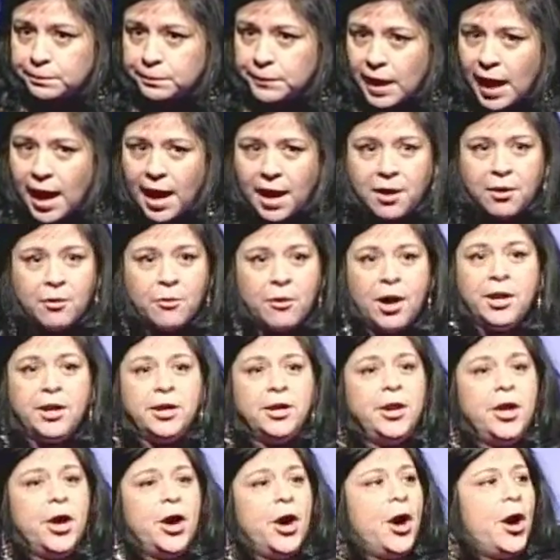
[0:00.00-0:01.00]
I don't want
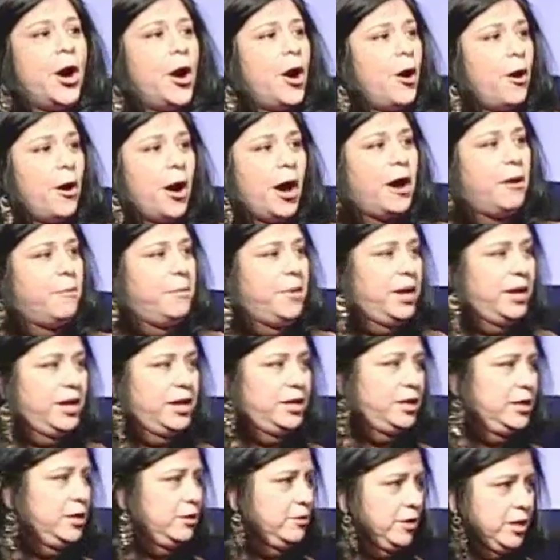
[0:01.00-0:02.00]
to know how
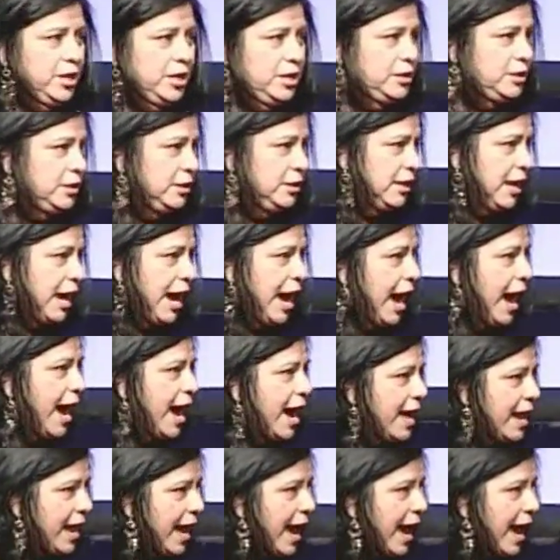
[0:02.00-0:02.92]
many degrees you got.